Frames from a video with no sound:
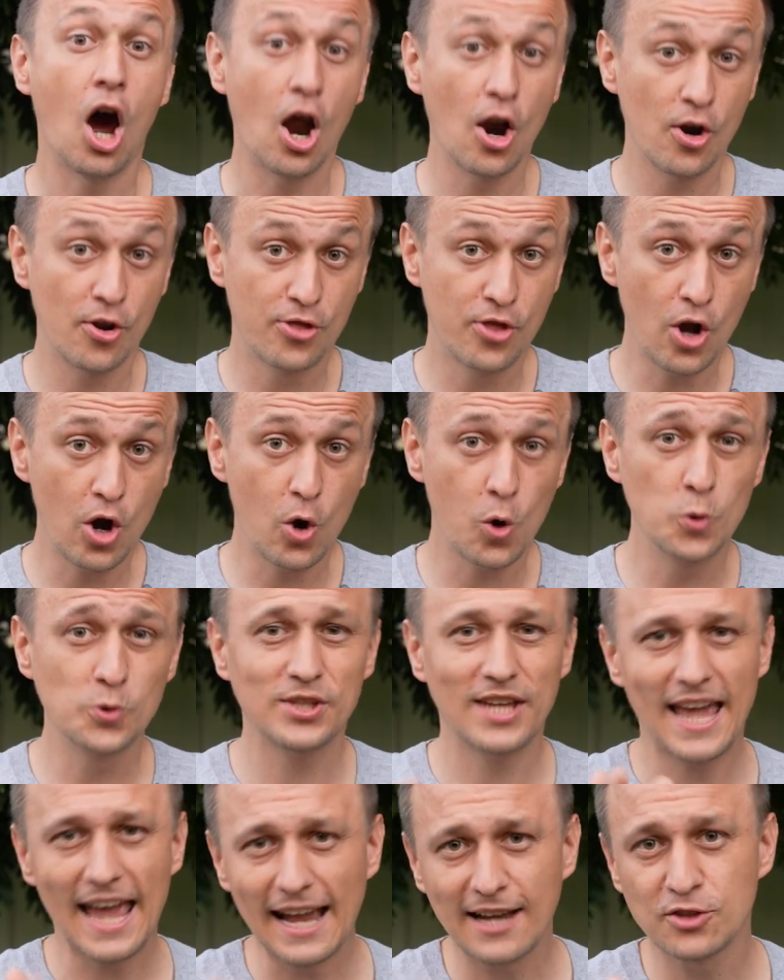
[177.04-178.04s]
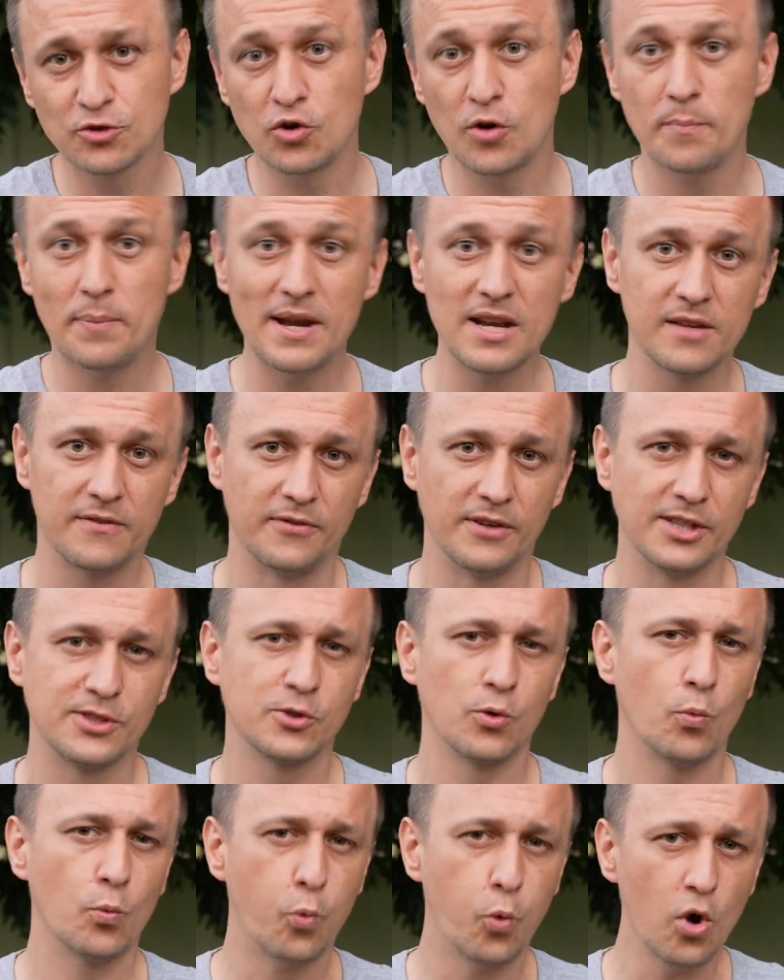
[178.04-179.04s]
Are those extra benefits
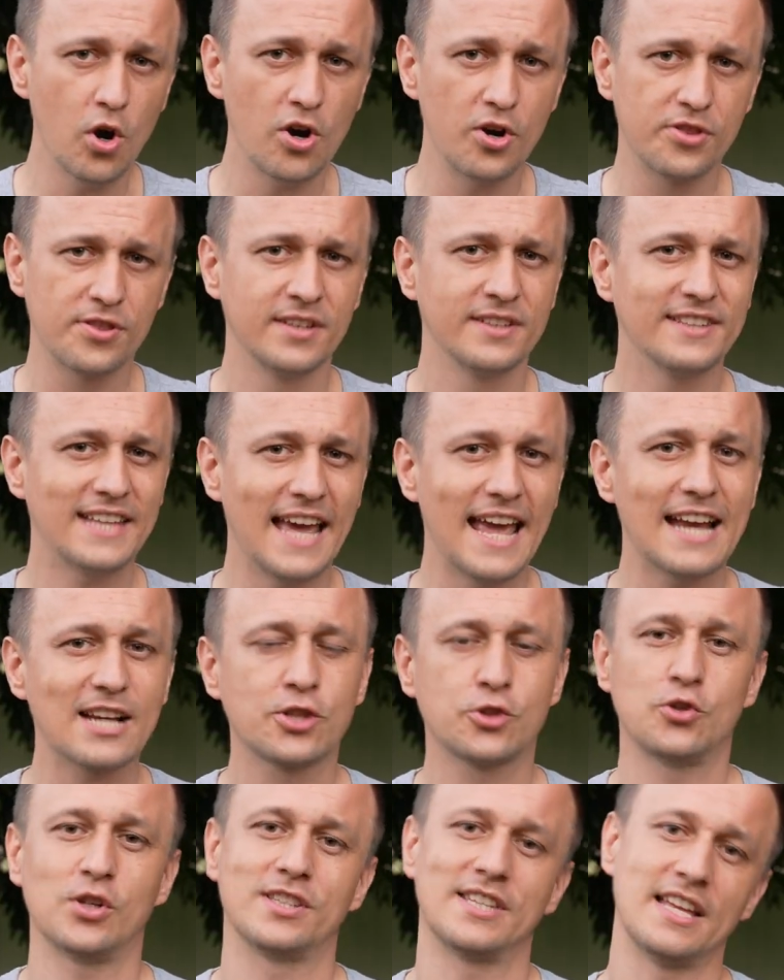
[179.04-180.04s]
worth the extra